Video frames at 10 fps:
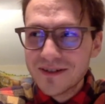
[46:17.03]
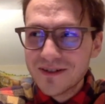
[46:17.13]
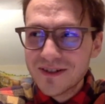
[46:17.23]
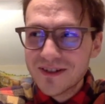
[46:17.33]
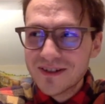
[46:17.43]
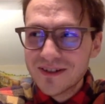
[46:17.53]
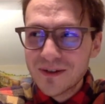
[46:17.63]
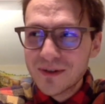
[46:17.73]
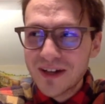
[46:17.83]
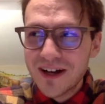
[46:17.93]
That stuff
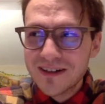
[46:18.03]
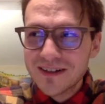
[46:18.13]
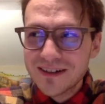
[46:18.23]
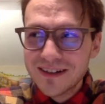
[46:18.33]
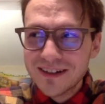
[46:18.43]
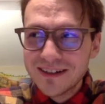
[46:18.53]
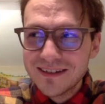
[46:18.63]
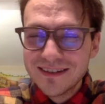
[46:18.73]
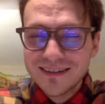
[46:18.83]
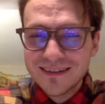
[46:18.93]
is just so
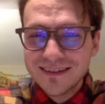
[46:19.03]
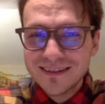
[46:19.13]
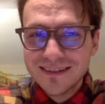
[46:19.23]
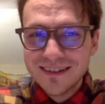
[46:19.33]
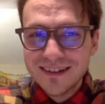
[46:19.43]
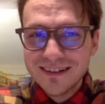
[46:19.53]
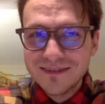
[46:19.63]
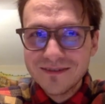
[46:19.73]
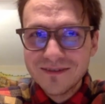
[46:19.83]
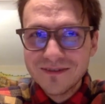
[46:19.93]
toxic and
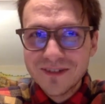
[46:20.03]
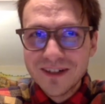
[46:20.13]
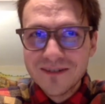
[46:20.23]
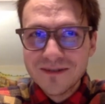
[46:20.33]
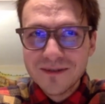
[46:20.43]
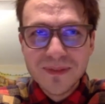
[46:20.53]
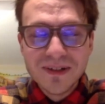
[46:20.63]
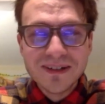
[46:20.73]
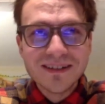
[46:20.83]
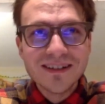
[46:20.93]

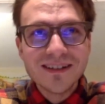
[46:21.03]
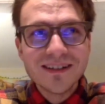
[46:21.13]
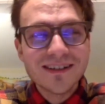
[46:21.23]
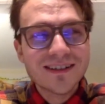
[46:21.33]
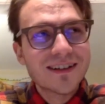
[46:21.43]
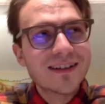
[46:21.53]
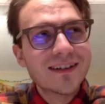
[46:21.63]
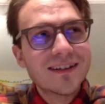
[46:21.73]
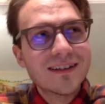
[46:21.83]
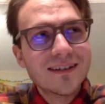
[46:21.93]
whatever,
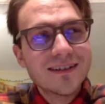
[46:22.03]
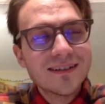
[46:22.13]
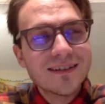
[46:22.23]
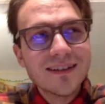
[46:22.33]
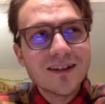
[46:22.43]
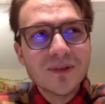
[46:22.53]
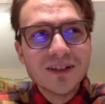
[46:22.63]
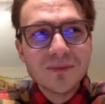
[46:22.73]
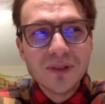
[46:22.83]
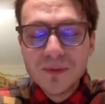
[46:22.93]
but
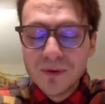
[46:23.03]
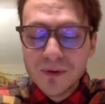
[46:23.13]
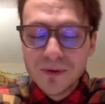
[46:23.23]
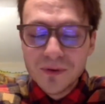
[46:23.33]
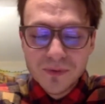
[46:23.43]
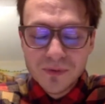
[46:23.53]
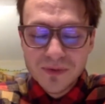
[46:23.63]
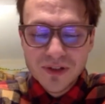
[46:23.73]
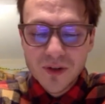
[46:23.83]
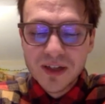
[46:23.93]
yeah, man,
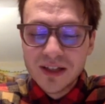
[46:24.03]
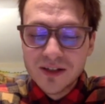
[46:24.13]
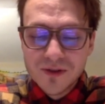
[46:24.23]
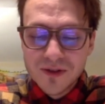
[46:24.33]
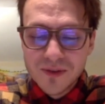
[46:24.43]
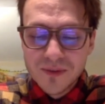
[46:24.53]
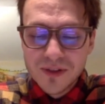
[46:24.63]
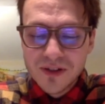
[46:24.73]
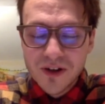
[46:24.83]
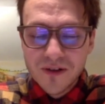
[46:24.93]
so
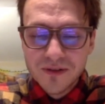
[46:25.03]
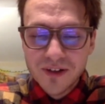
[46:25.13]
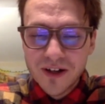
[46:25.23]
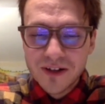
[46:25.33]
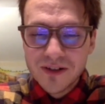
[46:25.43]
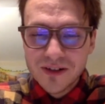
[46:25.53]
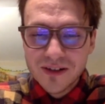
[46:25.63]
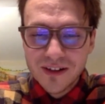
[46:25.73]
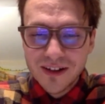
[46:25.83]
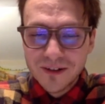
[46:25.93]
many issues could be
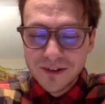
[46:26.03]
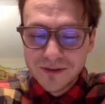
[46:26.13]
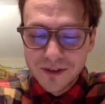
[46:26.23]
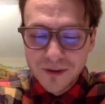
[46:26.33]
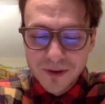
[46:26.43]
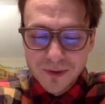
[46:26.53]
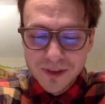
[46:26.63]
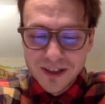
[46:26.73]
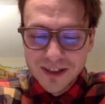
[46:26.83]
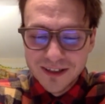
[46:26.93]
solved. Honestly, I
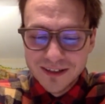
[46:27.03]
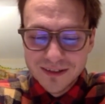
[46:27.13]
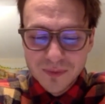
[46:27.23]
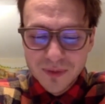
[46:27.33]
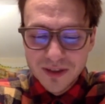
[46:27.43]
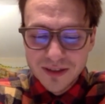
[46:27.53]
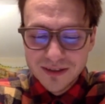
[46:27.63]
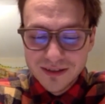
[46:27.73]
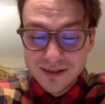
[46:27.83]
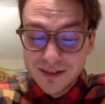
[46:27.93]
don't even know where to
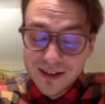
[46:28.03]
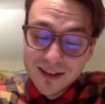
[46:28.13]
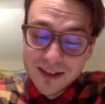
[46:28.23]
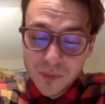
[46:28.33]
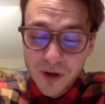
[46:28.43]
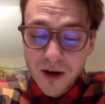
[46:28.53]
begin, but